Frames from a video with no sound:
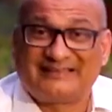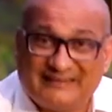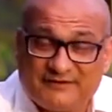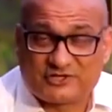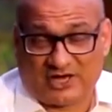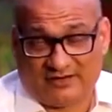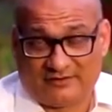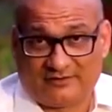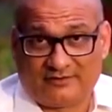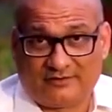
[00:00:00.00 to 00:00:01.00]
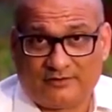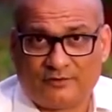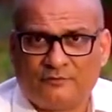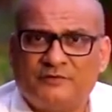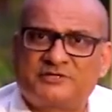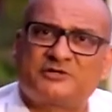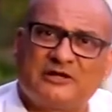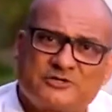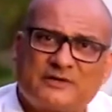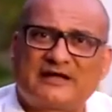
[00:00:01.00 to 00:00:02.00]
Ativisha, which is
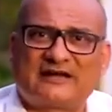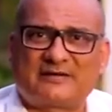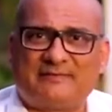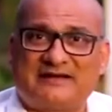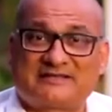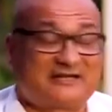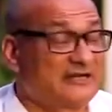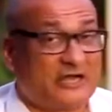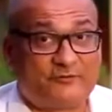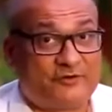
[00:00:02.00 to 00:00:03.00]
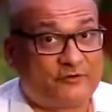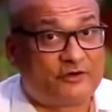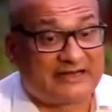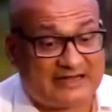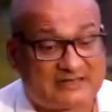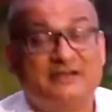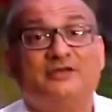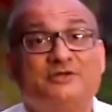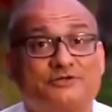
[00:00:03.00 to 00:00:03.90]
also a great medicine and now we don't get.